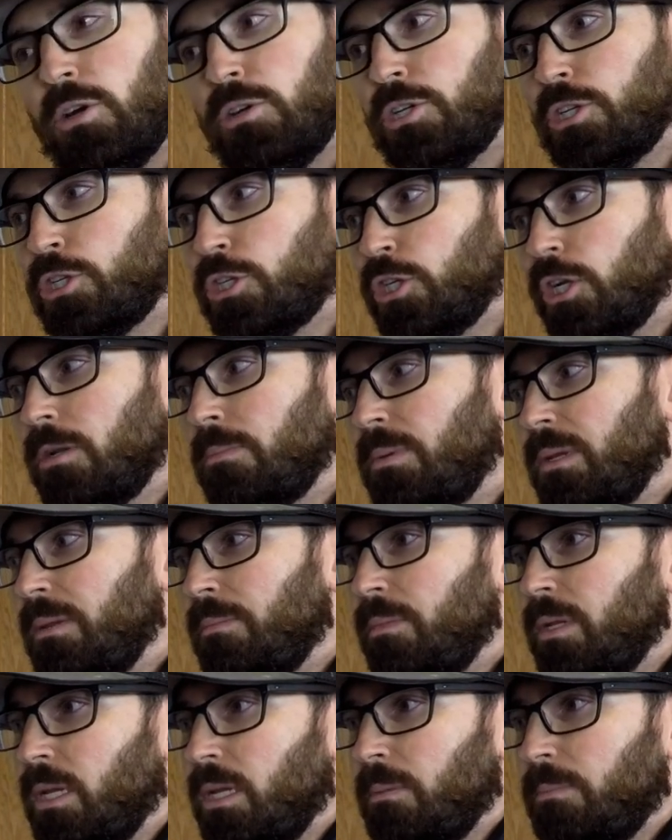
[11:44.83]
should be
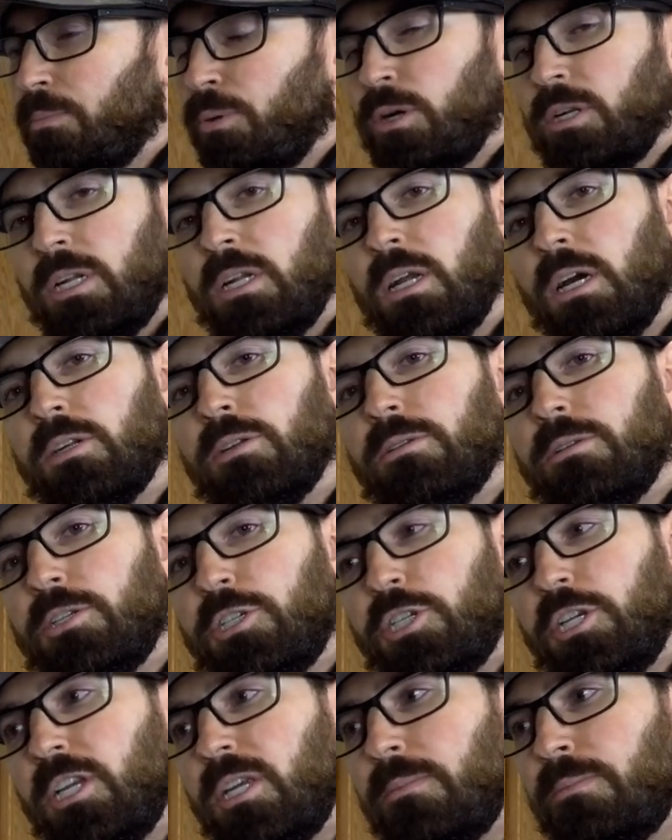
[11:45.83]
me putting it under the
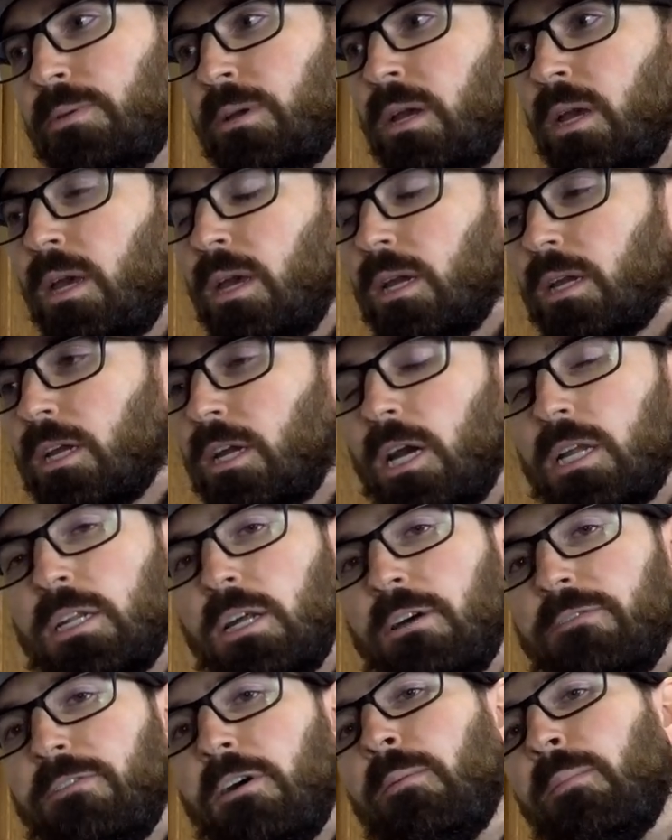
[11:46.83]
Jeep, cutting
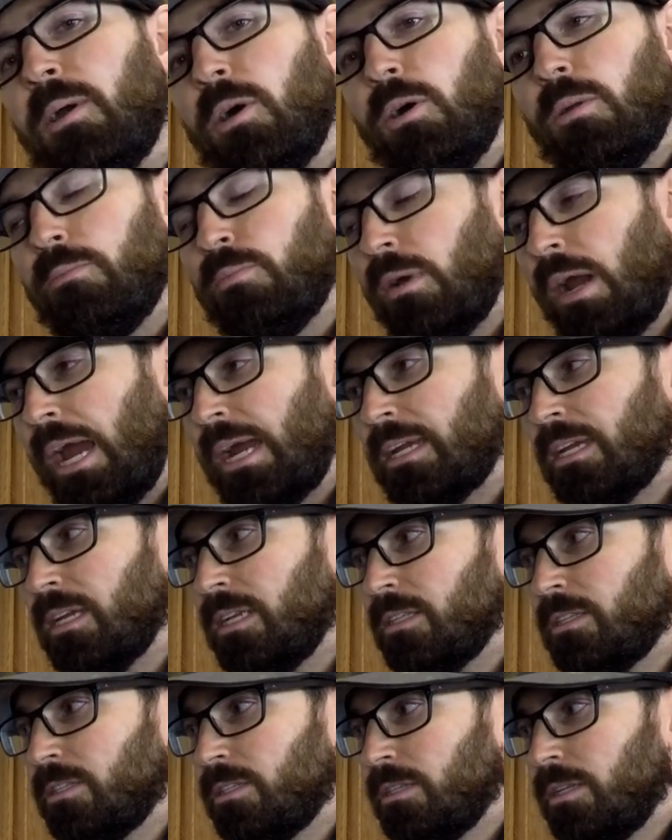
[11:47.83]
off all my old
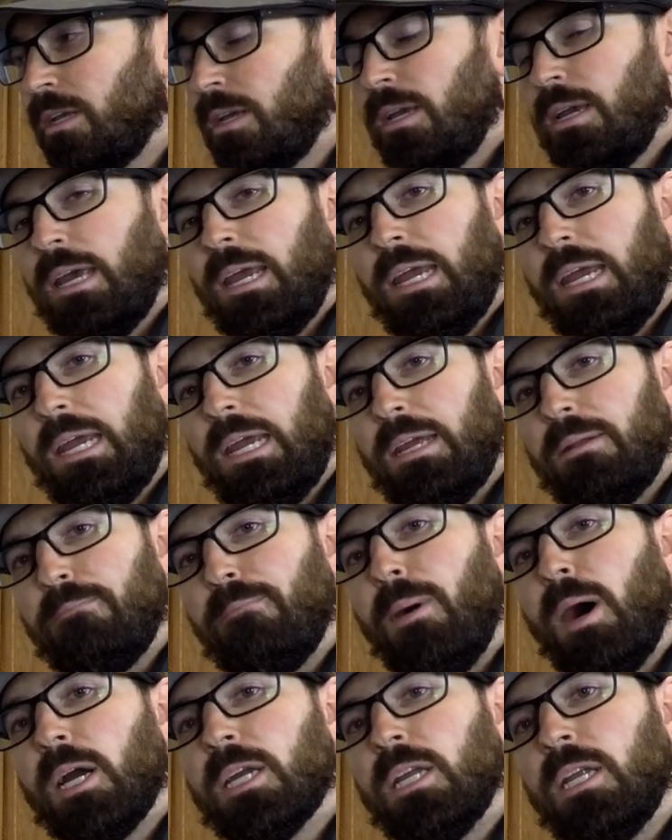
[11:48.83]
brackets, and
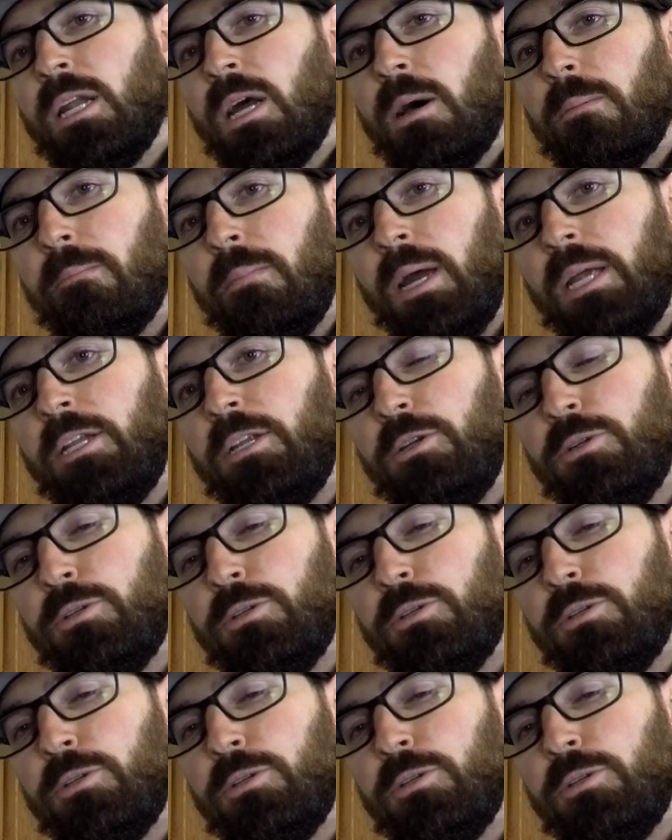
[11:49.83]
mocking up my new